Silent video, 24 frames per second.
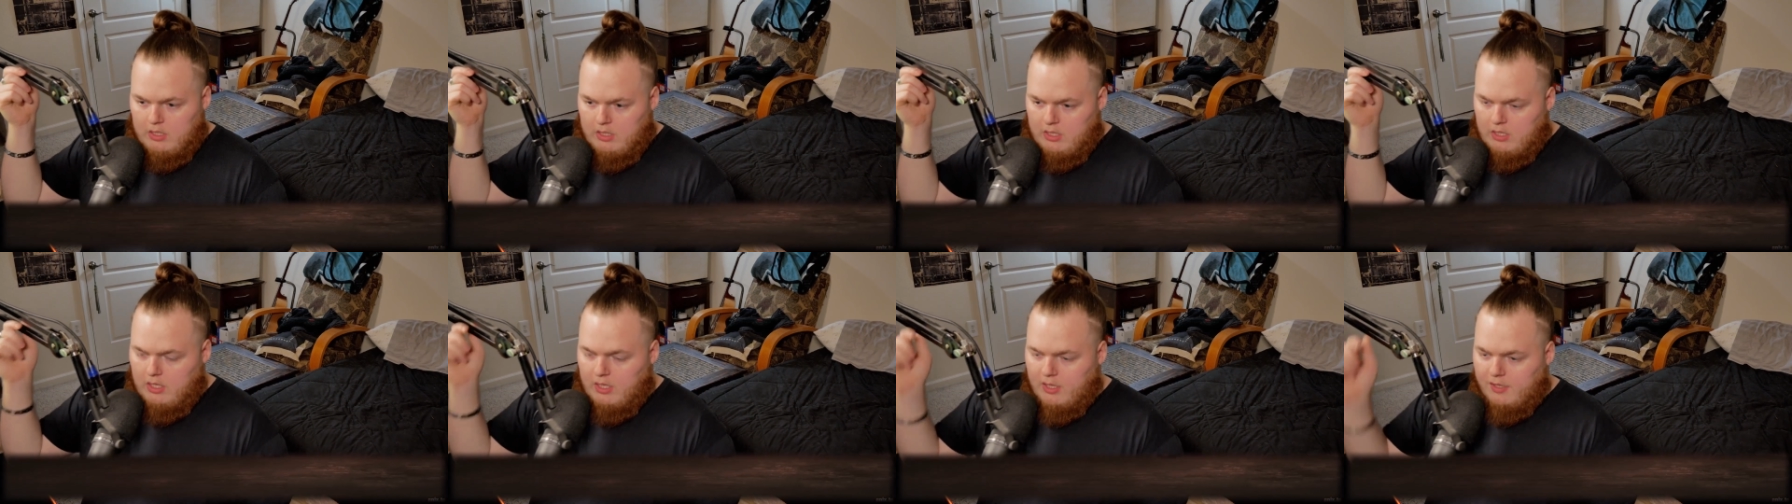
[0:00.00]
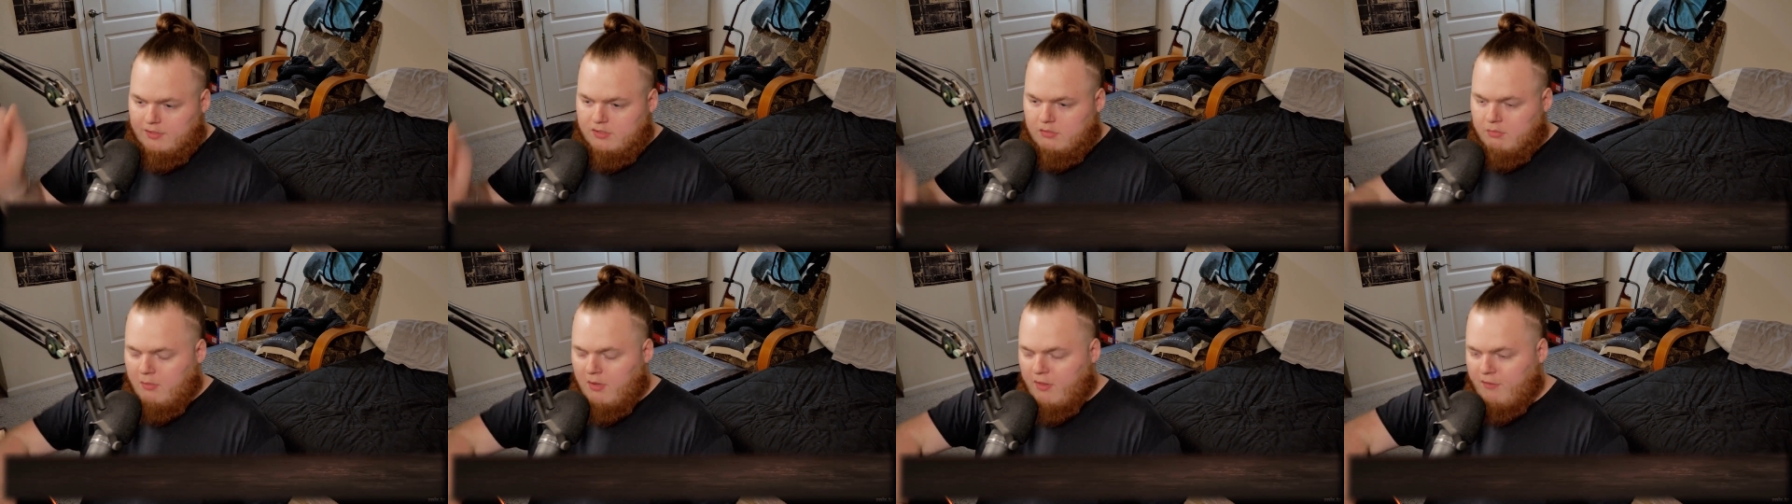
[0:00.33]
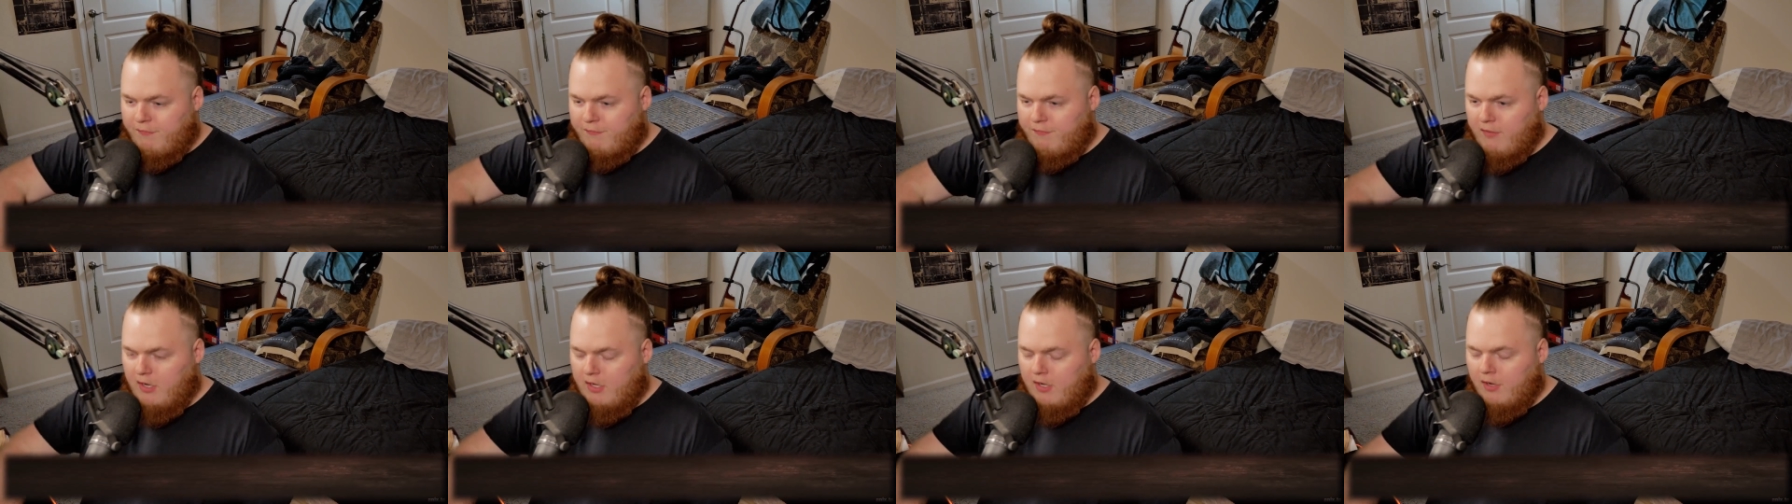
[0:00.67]
Oh, this
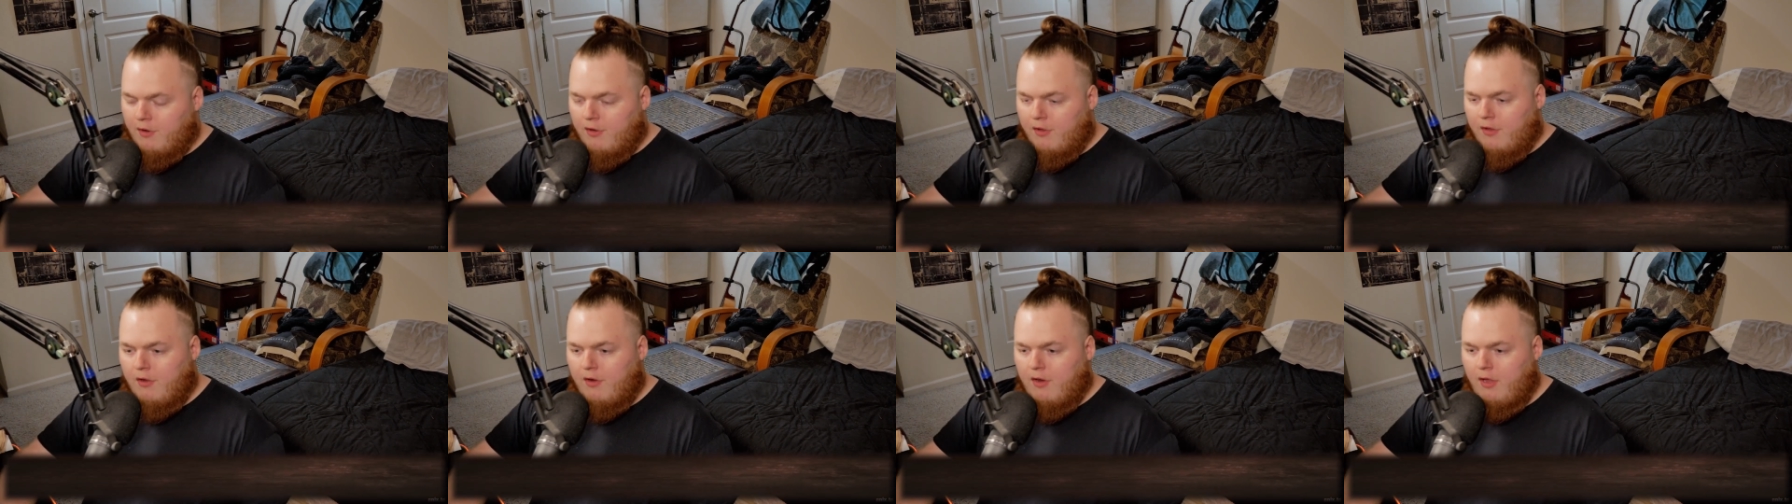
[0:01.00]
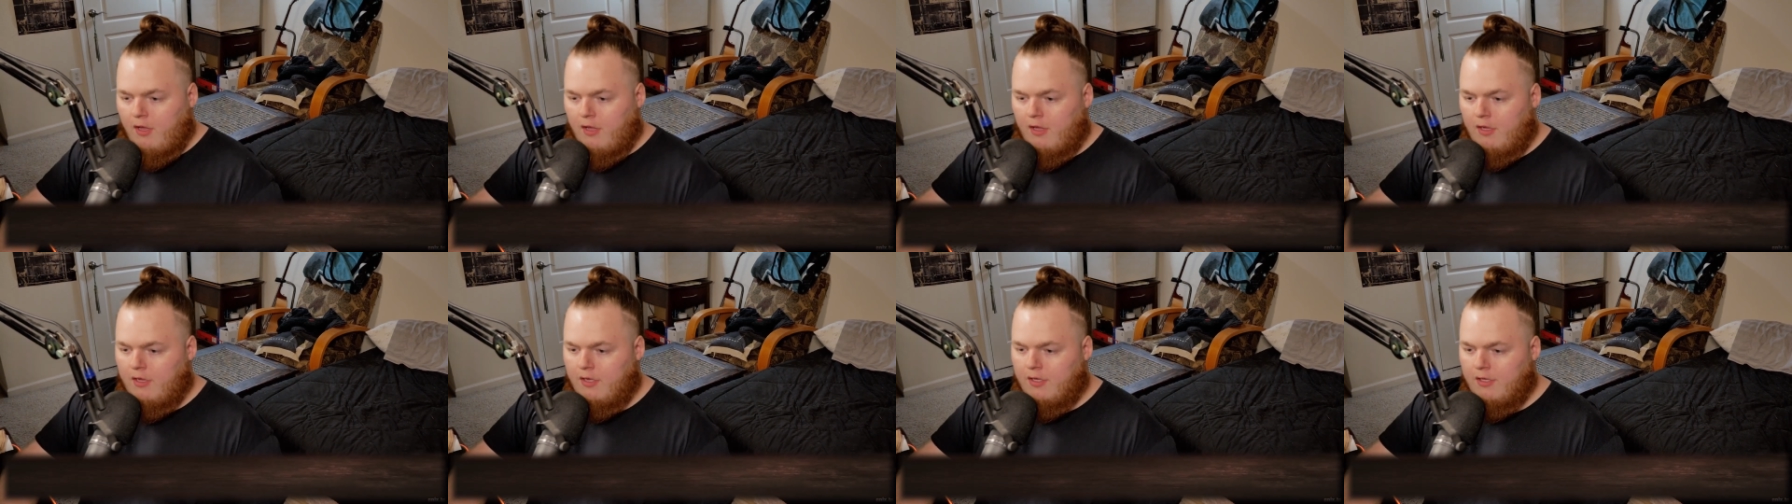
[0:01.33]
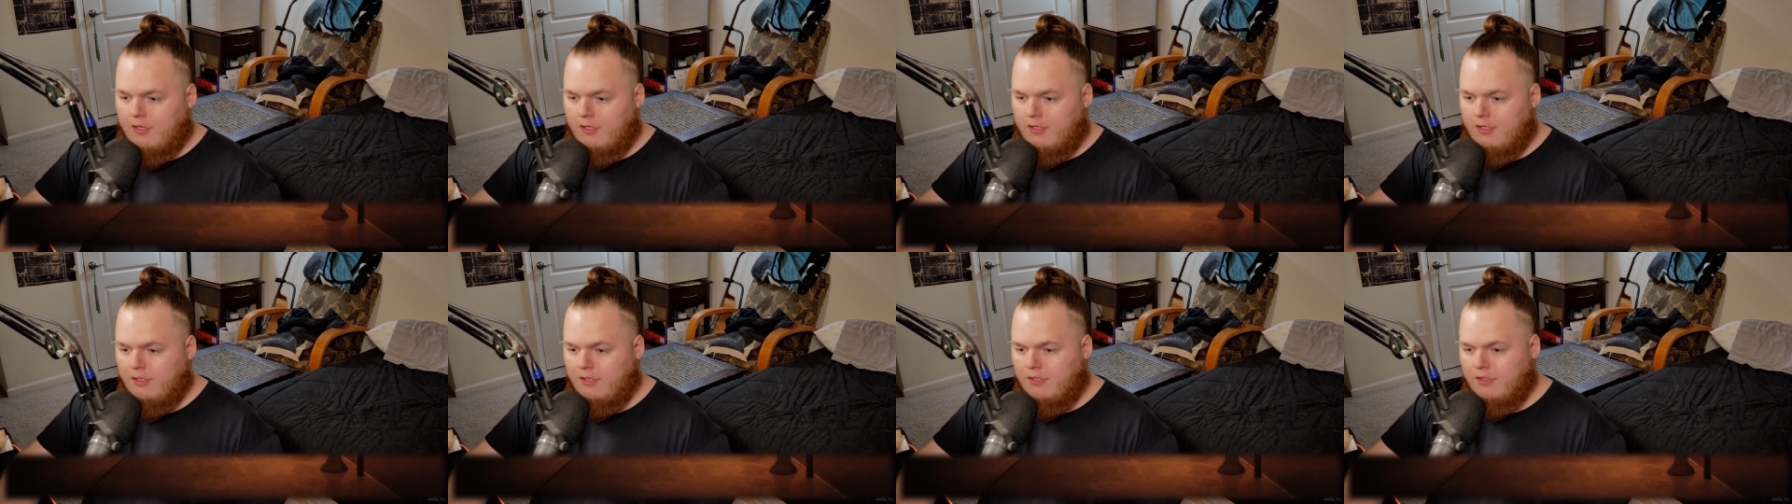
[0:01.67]
motherfucker, dude.
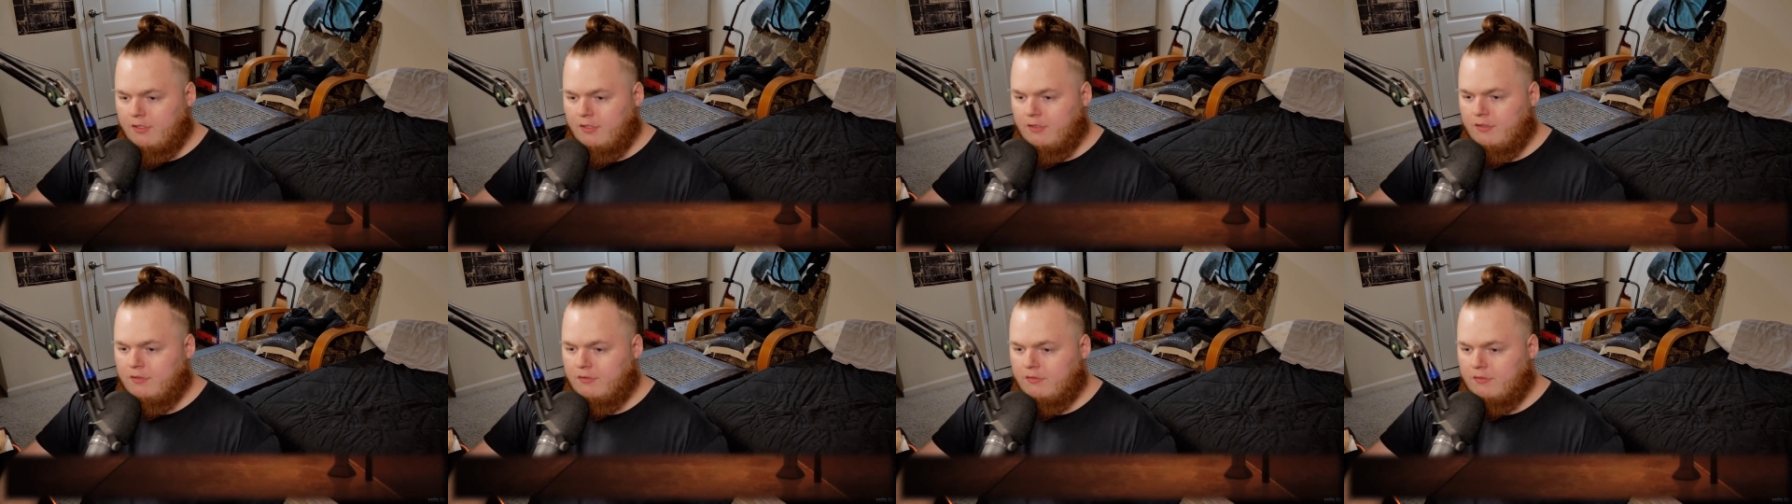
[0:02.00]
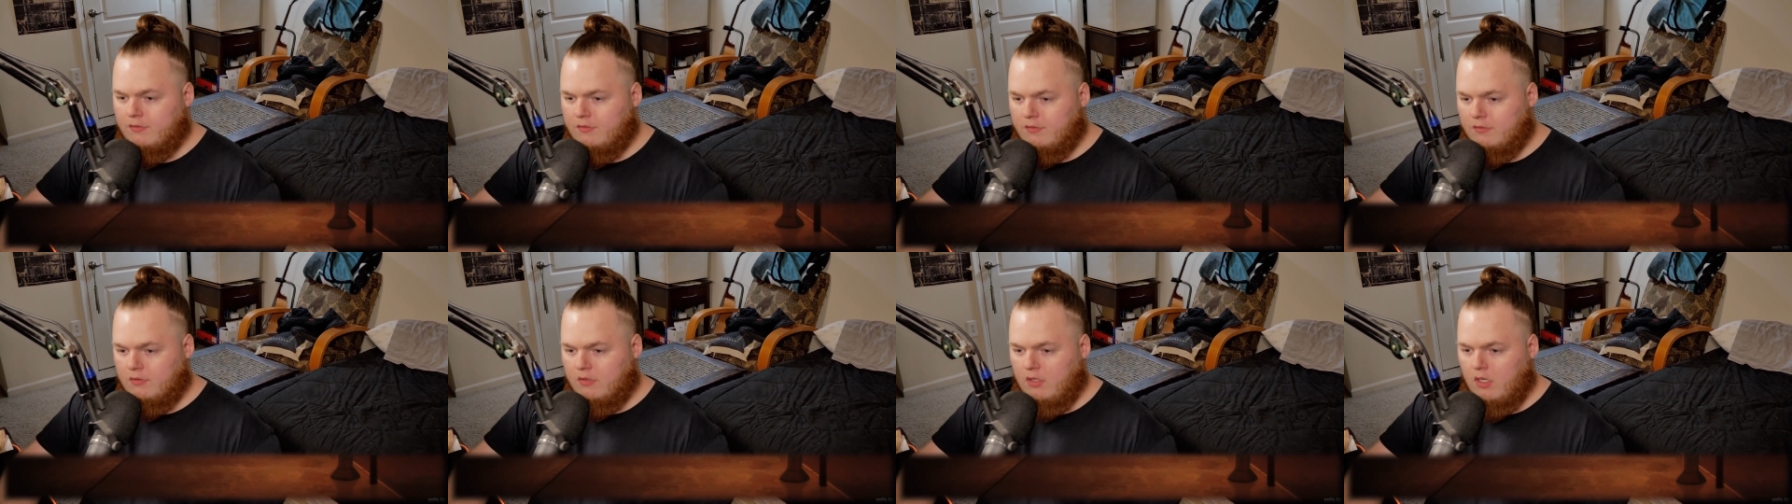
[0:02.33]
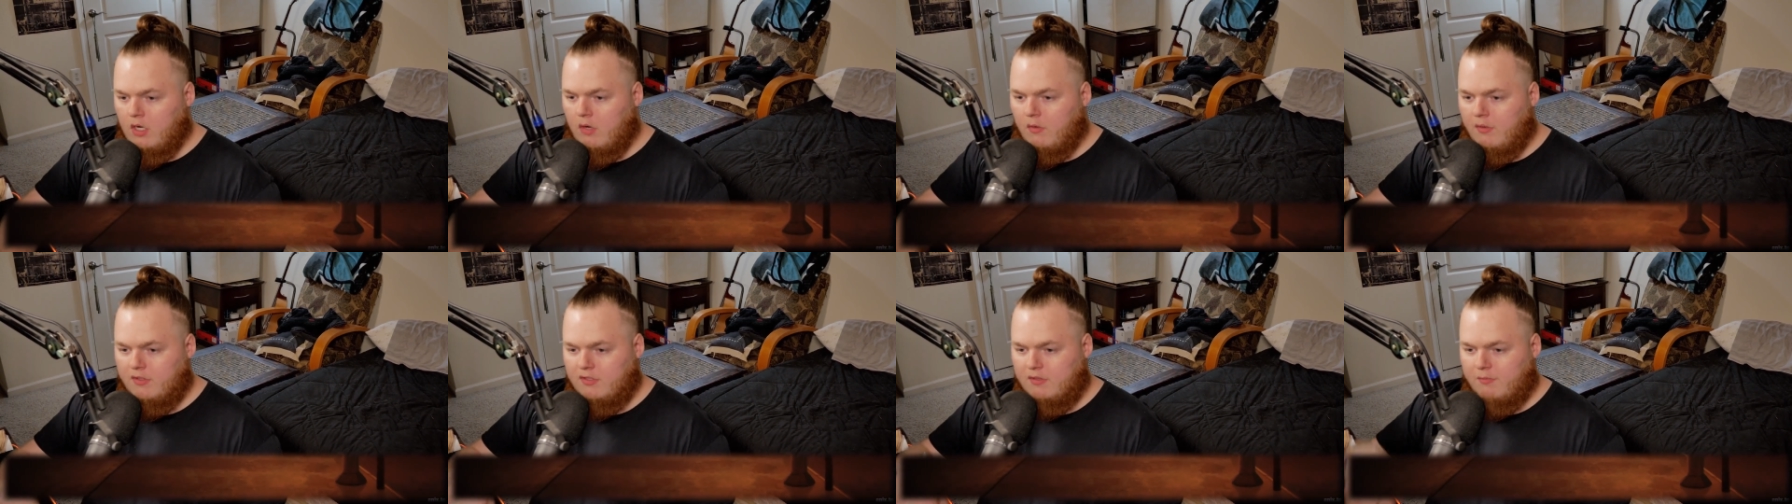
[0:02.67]

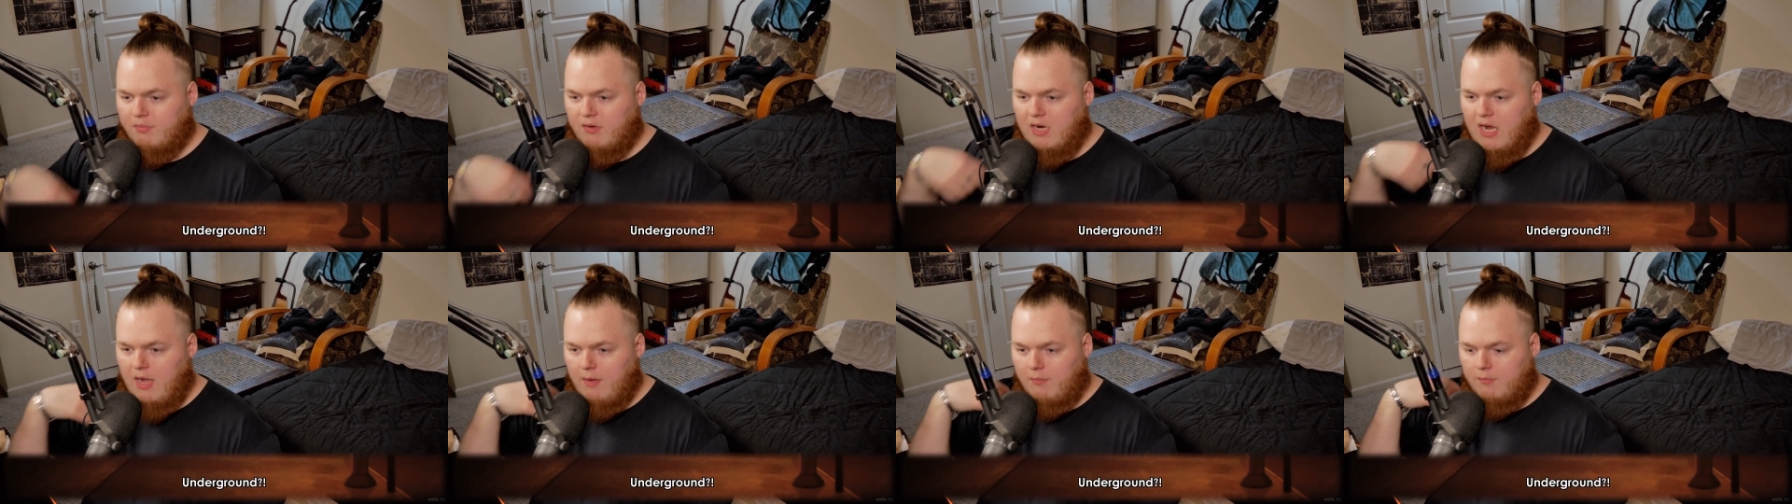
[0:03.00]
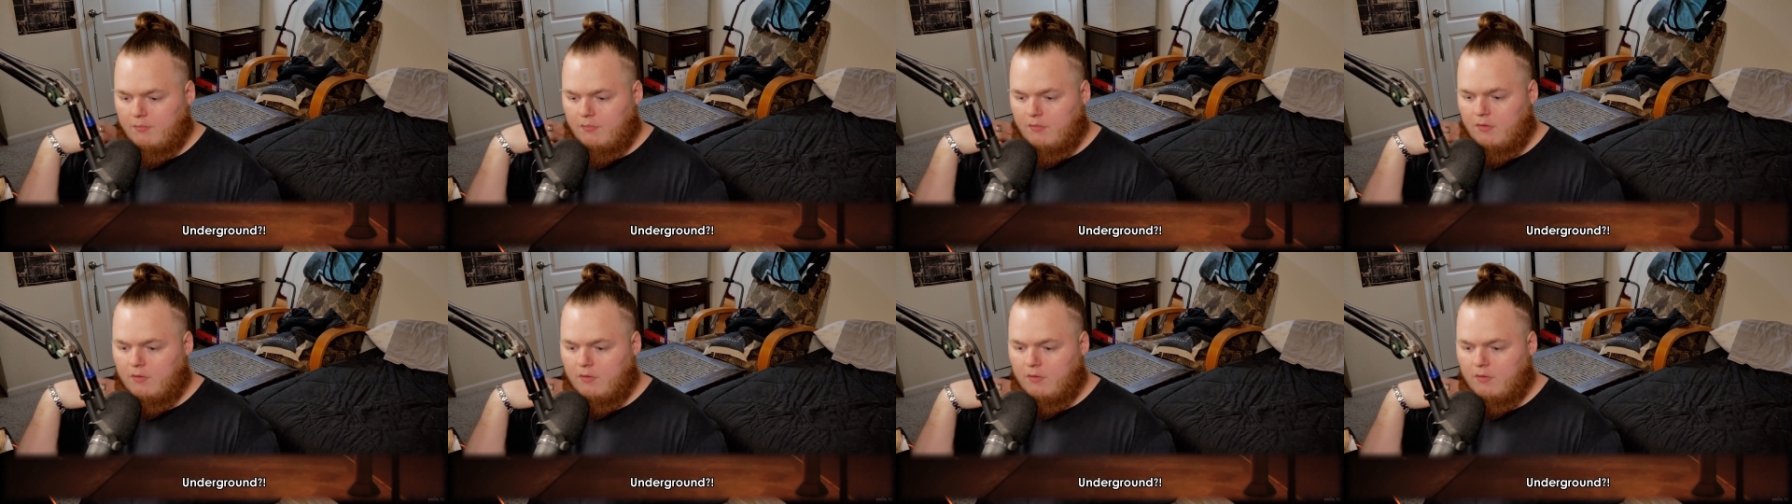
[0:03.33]
Always a problem,